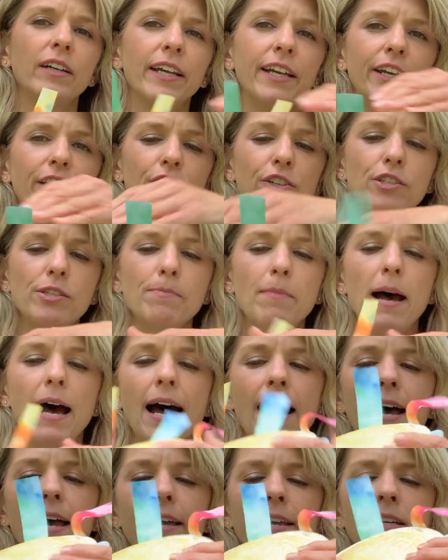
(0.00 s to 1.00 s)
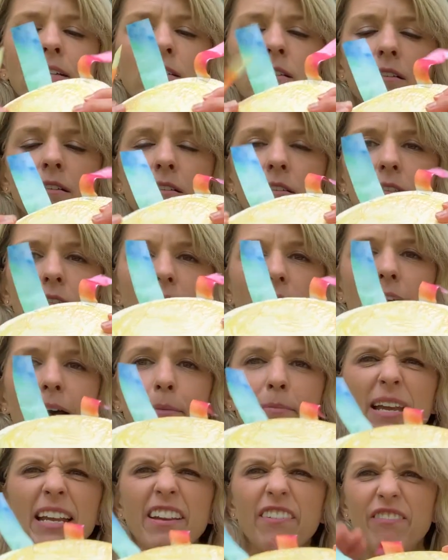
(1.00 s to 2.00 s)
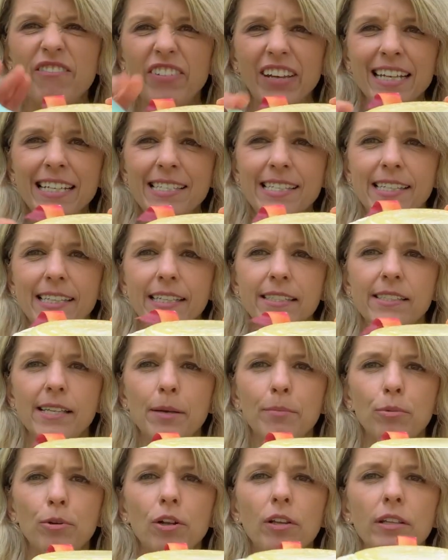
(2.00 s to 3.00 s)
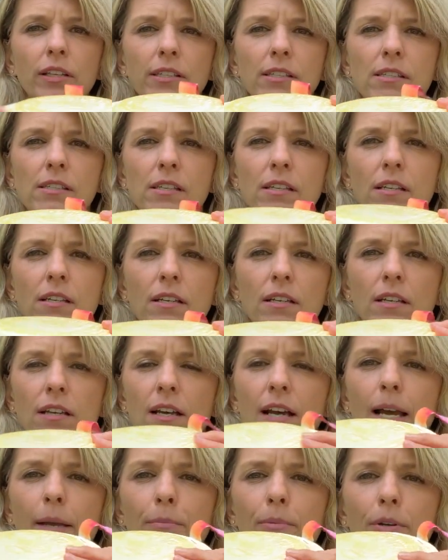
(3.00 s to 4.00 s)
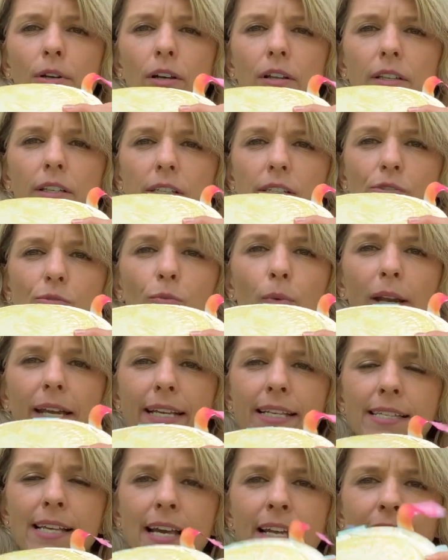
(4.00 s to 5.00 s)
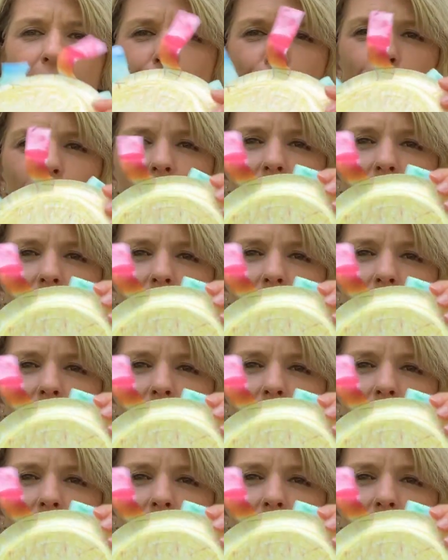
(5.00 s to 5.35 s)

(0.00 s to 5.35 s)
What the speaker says: Here's I made it fancy, so I put all these rays on it so